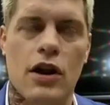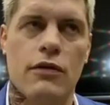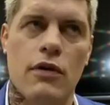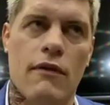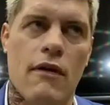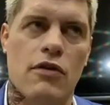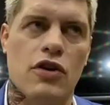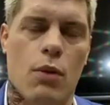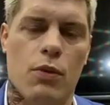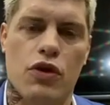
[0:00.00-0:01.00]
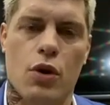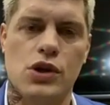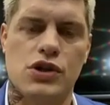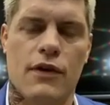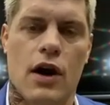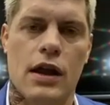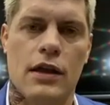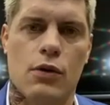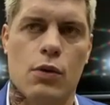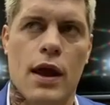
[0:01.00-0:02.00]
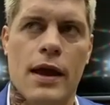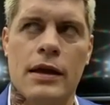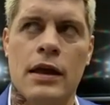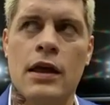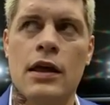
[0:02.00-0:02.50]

interview I've ever done with Tony Schiavone in the ring,